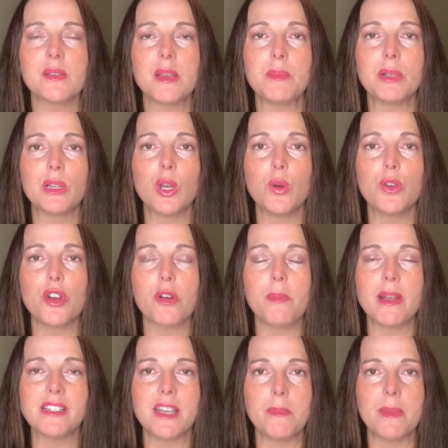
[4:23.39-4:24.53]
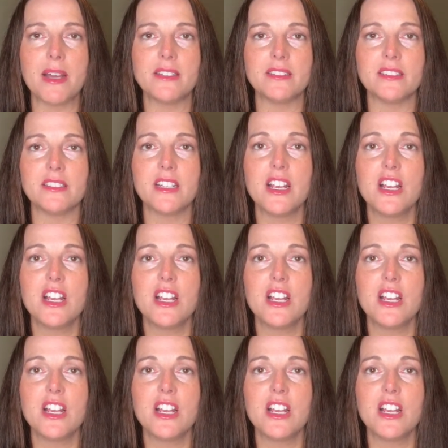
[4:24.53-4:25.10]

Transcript: below your belly button,